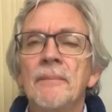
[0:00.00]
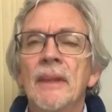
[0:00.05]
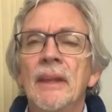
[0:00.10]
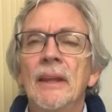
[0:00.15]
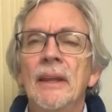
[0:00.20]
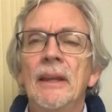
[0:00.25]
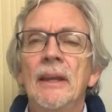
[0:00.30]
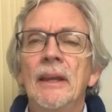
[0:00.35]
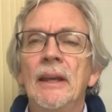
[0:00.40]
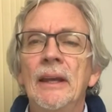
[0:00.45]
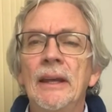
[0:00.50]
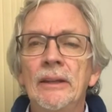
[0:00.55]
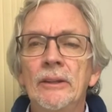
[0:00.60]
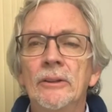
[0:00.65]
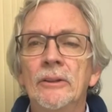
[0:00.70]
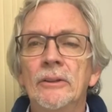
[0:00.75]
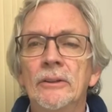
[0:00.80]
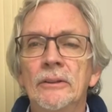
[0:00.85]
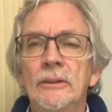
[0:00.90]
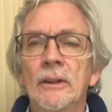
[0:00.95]
it
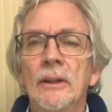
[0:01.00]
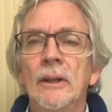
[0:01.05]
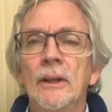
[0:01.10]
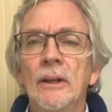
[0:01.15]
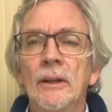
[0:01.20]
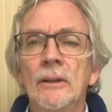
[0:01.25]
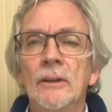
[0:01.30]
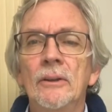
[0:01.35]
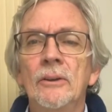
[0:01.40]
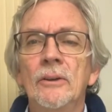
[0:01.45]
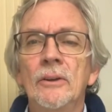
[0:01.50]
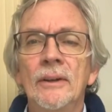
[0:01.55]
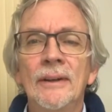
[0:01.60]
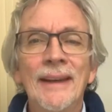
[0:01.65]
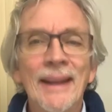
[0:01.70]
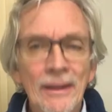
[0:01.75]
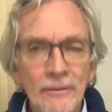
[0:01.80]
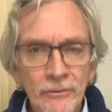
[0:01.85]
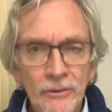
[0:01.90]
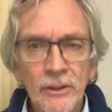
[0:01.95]

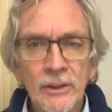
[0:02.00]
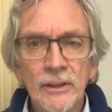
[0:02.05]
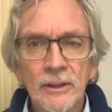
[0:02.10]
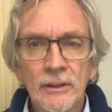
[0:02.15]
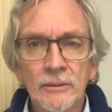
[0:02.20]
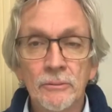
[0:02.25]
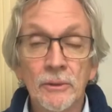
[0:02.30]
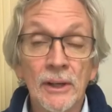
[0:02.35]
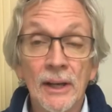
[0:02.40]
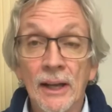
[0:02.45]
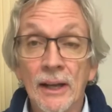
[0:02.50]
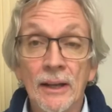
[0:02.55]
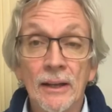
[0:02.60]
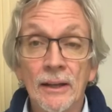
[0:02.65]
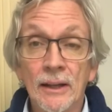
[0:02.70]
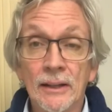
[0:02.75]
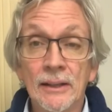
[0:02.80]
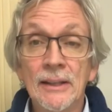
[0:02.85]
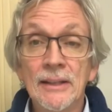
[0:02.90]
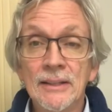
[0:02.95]
never, well, at
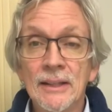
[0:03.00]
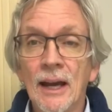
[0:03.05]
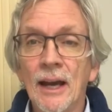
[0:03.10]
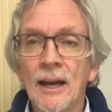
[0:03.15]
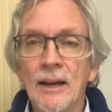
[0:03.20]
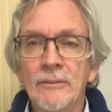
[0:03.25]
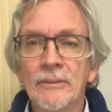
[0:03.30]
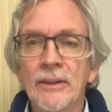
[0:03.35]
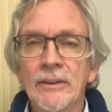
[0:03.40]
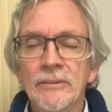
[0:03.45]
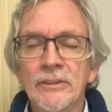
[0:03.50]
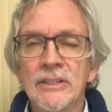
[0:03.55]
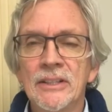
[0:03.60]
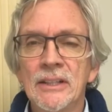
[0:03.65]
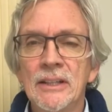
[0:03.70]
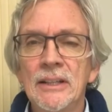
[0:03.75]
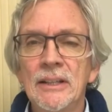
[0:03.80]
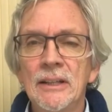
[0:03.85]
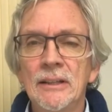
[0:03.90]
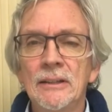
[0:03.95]
least I have never seen
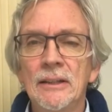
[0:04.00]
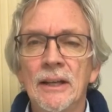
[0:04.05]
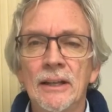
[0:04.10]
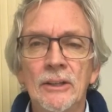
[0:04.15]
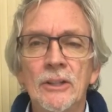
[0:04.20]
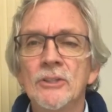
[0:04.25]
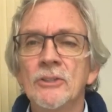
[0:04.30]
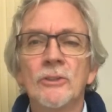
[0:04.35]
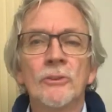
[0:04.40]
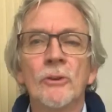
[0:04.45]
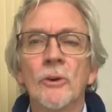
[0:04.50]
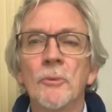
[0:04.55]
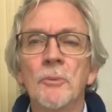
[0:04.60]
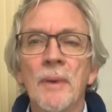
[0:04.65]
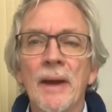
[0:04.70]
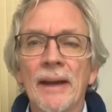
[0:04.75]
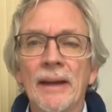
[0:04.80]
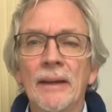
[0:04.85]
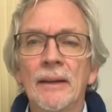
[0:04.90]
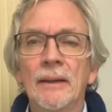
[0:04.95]
it, it doesn't grow back.
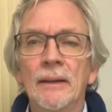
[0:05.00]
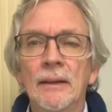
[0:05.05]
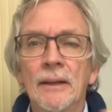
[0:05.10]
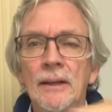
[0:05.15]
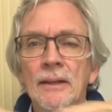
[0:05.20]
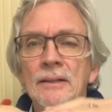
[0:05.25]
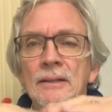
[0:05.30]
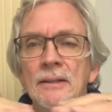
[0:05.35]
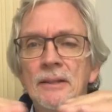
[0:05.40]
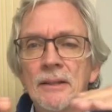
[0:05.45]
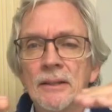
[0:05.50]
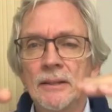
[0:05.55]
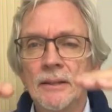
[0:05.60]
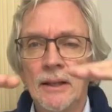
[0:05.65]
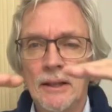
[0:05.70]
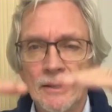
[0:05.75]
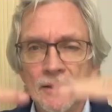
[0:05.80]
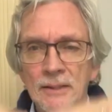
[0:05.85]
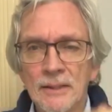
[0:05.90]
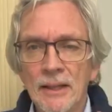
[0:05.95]
It
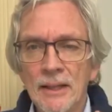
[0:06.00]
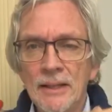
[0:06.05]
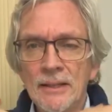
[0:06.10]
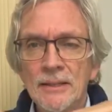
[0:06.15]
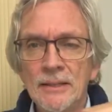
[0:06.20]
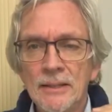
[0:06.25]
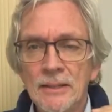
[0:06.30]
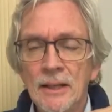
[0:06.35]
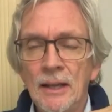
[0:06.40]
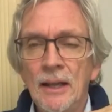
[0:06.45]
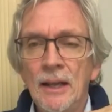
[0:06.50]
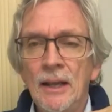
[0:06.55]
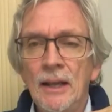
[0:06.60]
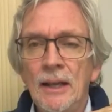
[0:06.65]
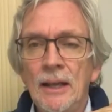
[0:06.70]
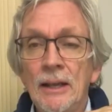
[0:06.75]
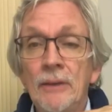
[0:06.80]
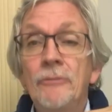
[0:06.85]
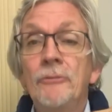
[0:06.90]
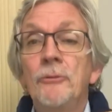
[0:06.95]
stays,
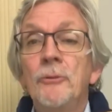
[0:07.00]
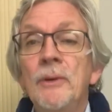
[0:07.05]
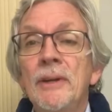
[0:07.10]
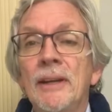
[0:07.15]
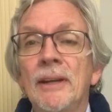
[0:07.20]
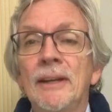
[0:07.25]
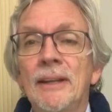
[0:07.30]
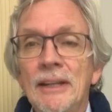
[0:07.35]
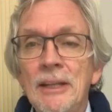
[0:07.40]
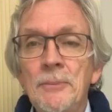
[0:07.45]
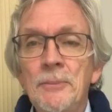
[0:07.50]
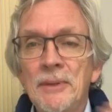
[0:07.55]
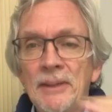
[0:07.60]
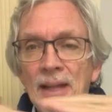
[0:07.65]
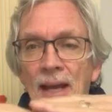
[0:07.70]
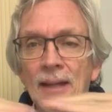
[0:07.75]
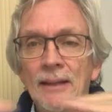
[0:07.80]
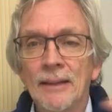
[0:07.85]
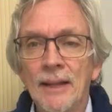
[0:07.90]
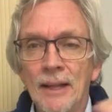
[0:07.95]
if we can keep it at
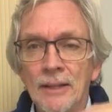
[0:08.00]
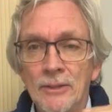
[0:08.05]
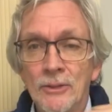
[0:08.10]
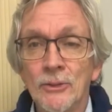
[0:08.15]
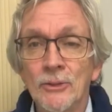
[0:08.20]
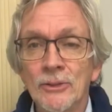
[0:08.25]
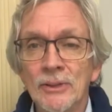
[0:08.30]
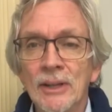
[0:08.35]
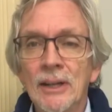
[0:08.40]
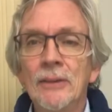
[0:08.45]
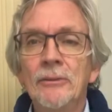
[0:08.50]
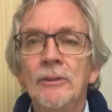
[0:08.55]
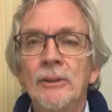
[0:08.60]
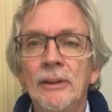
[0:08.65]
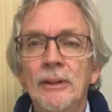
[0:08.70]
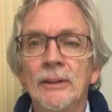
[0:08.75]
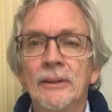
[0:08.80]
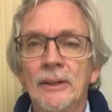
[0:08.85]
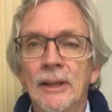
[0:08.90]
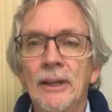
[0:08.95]
that certain level,
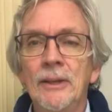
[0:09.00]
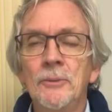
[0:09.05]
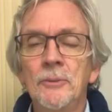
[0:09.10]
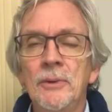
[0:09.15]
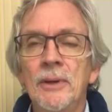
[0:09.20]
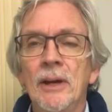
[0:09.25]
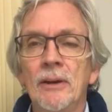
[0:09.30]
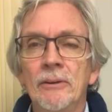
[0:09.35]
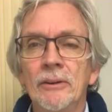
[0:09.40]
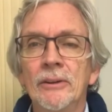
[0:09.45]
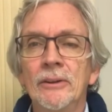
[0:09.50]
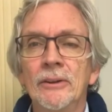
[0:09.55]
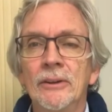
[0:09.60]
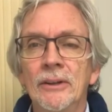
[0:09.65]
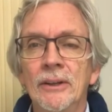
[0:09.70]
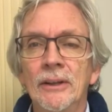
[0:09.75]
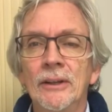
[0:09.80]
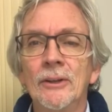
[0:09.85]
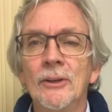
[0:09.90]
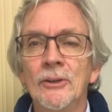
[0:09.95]
then we are in
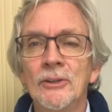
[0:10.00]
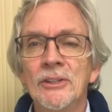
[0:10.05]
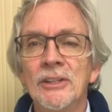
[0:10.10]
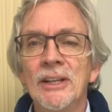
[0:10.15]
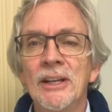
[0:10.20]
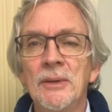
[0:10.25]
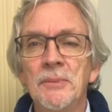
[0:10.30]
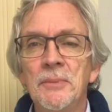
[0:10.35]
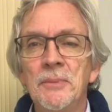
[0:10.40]
good shape.